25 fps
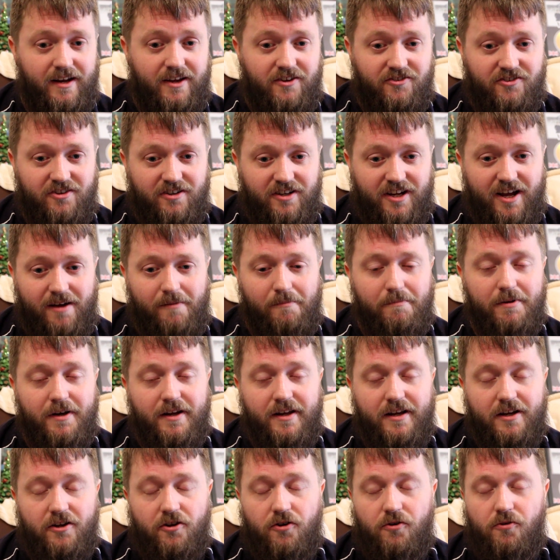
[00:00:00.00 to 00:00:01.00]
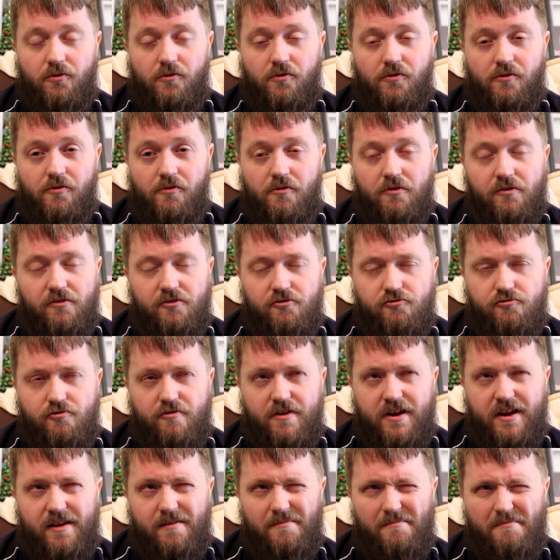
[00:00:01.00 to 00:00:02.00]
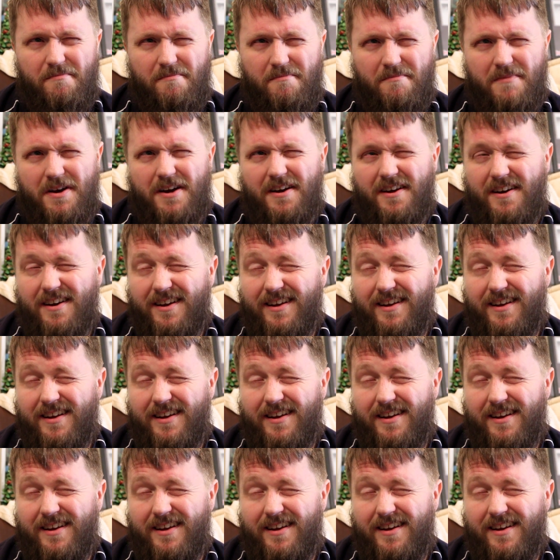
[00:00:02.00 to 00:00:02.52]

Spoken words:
there's a company called Dream